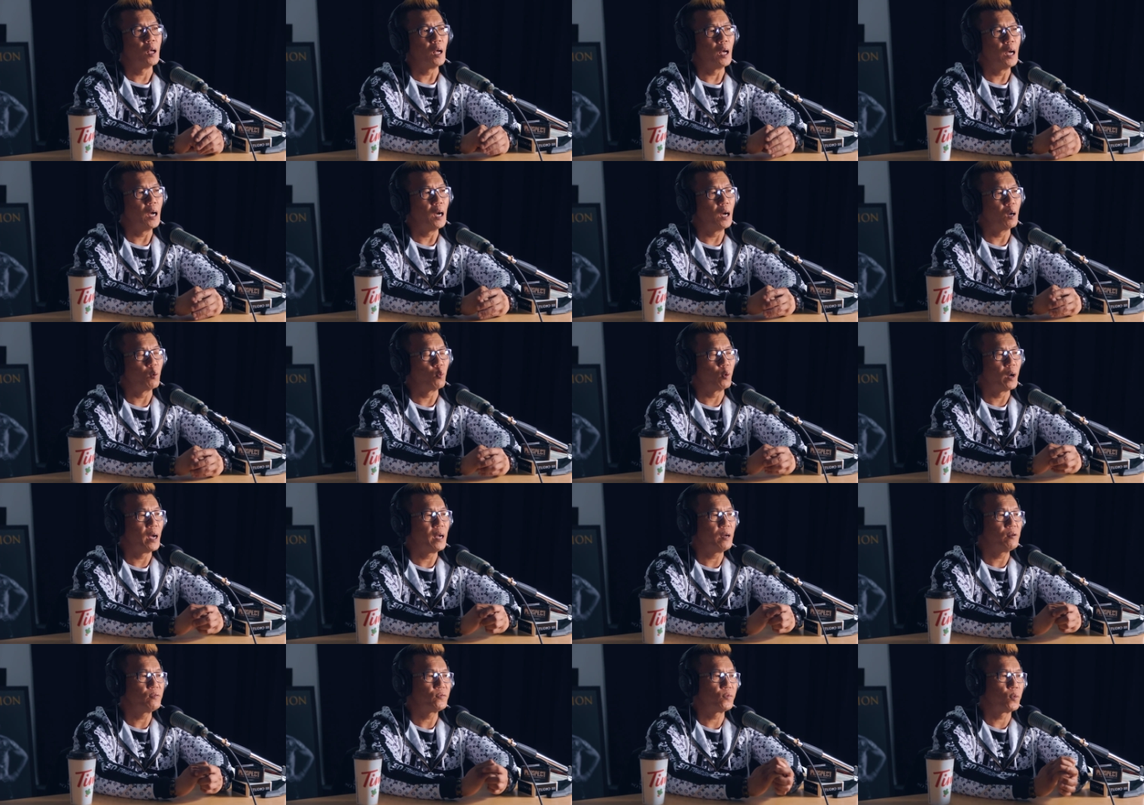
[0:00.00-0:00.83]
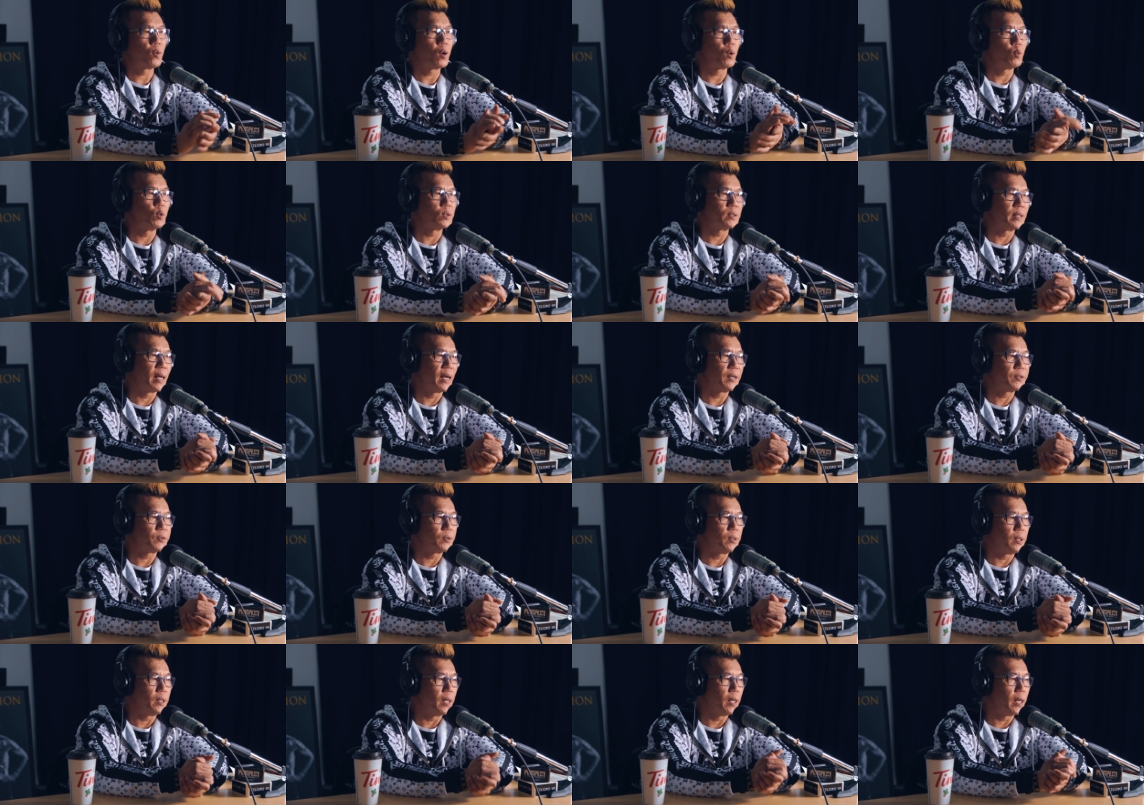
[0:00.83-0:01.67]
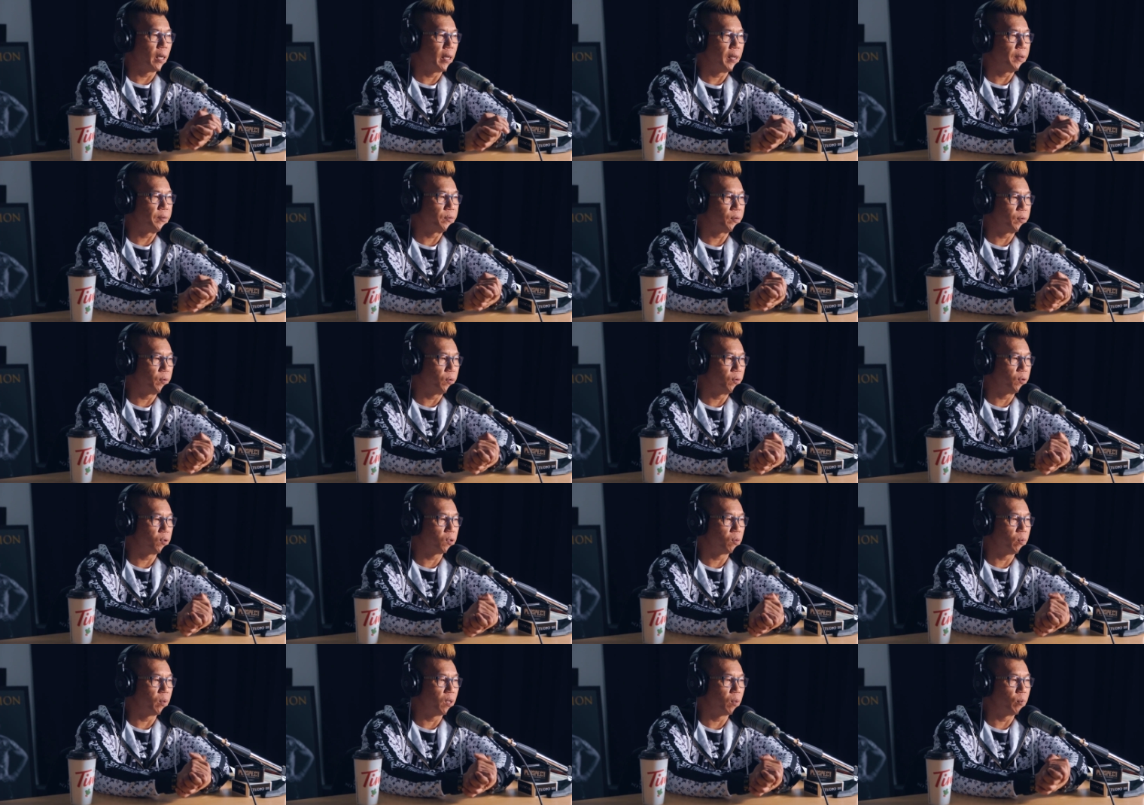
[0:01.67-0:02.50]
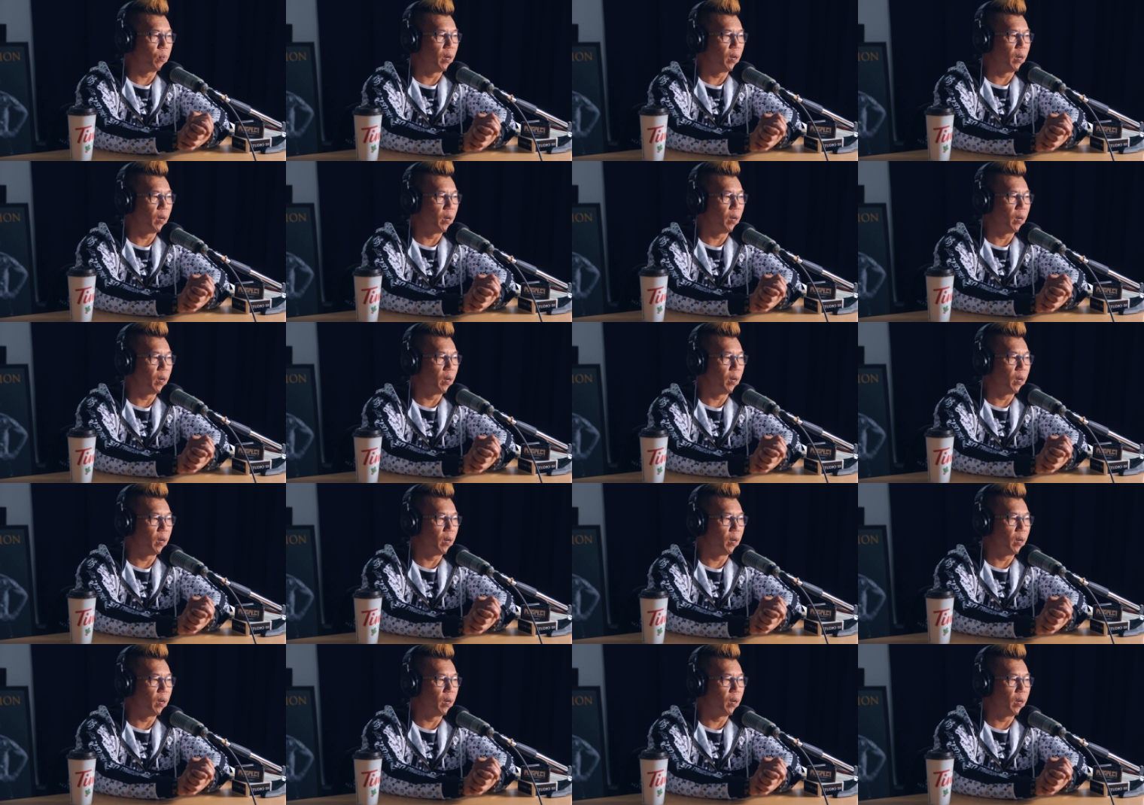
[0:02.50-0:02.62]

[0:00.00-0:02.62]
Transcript: Ryan Ford was actually introduced to me